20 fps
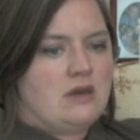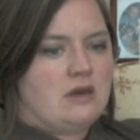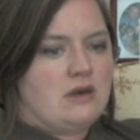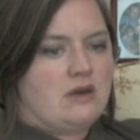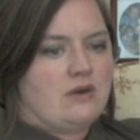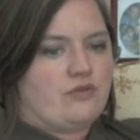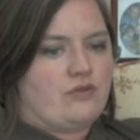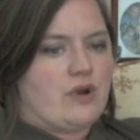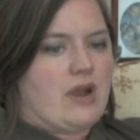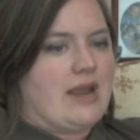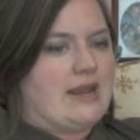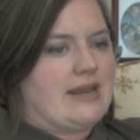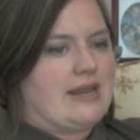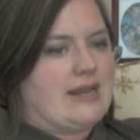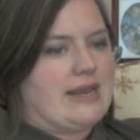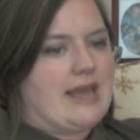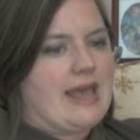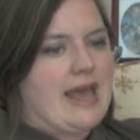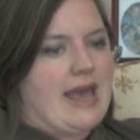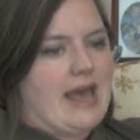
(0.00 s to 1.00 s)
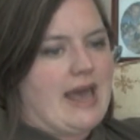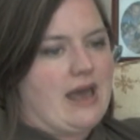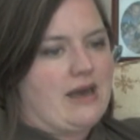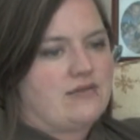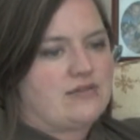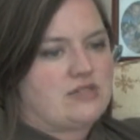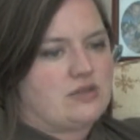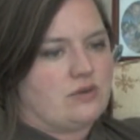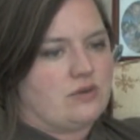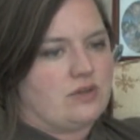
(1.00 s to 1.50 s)
a variety and a half,
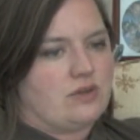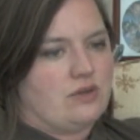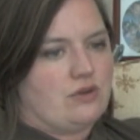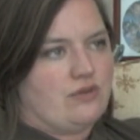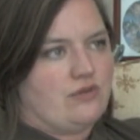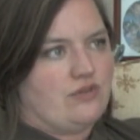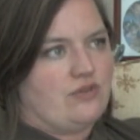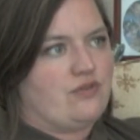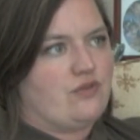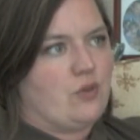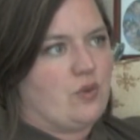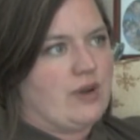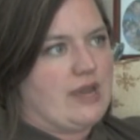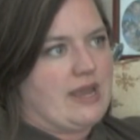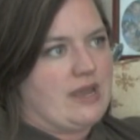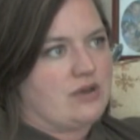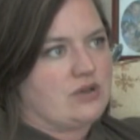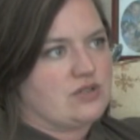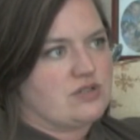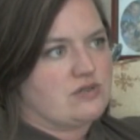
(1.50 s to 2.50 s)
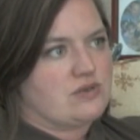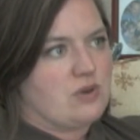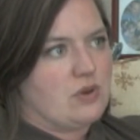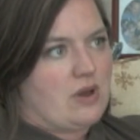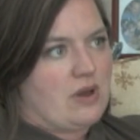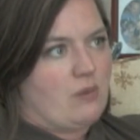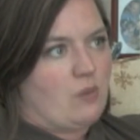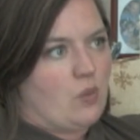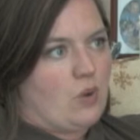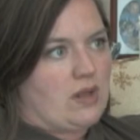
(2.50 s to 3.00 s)
so a little over 4 acres
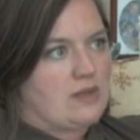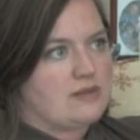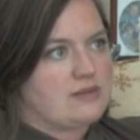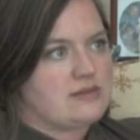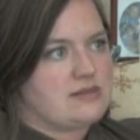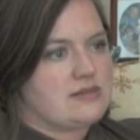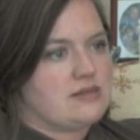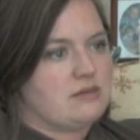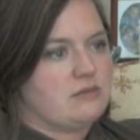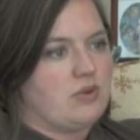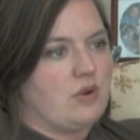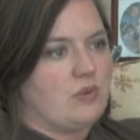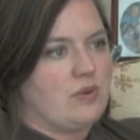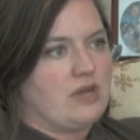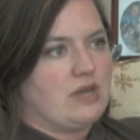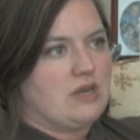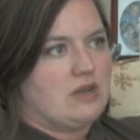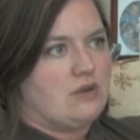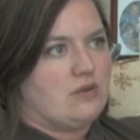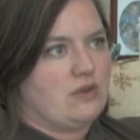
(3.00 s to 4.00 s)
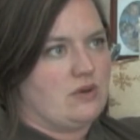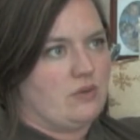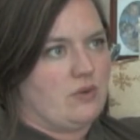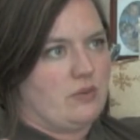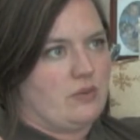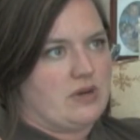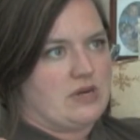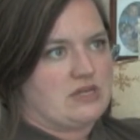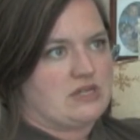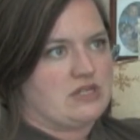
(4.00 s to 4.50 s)
at once, but we knew that we
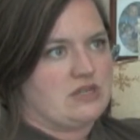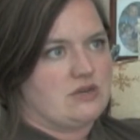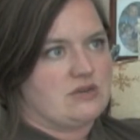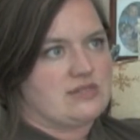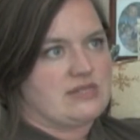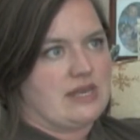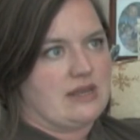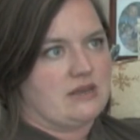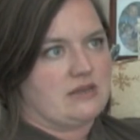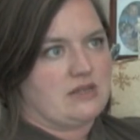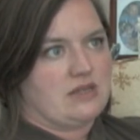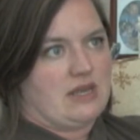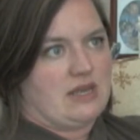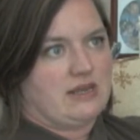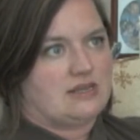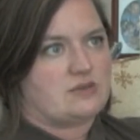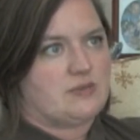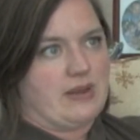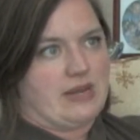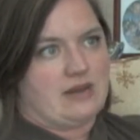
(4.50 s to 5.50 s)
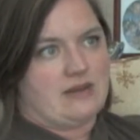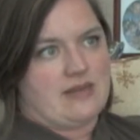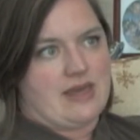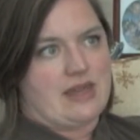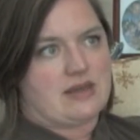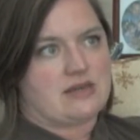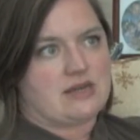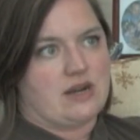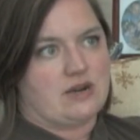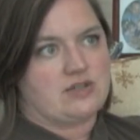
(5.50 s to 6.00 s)
wanted to use that, expand to that
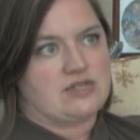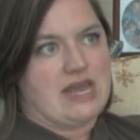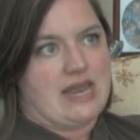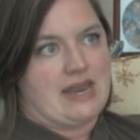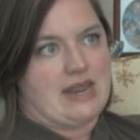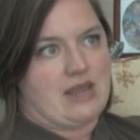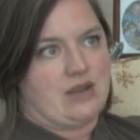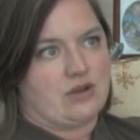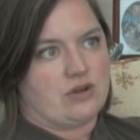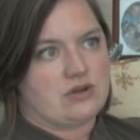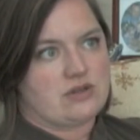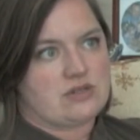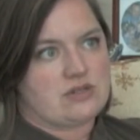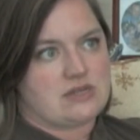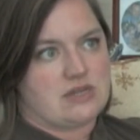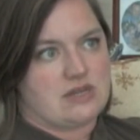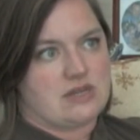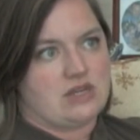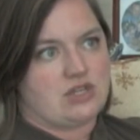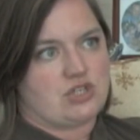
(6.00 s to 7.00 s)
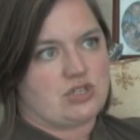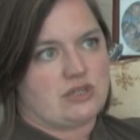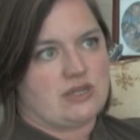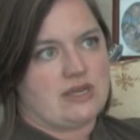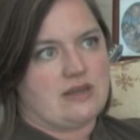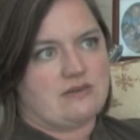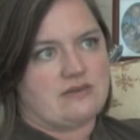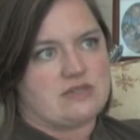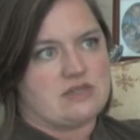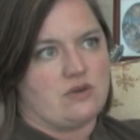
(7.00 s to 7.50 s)
entire 10 acres
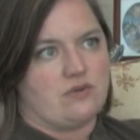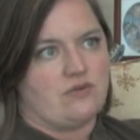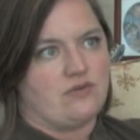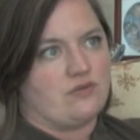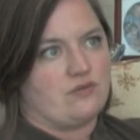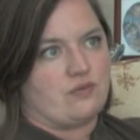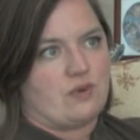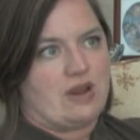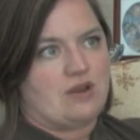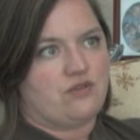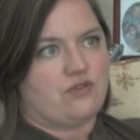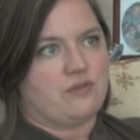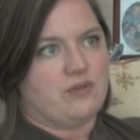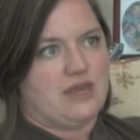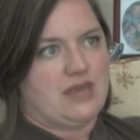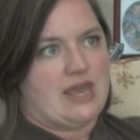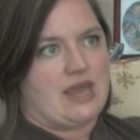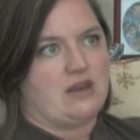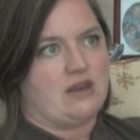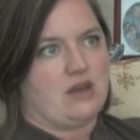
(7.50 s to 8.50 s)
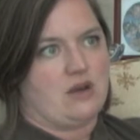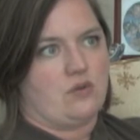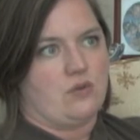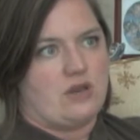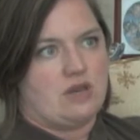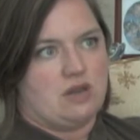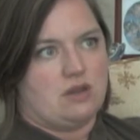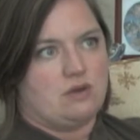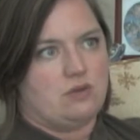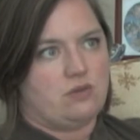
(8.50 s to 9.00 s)
initially. So right from the get-go, we
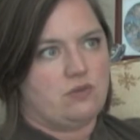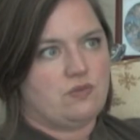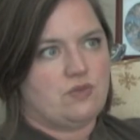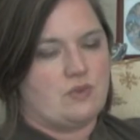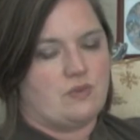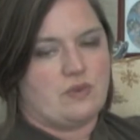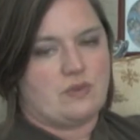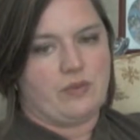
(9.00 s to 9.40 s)
knew that we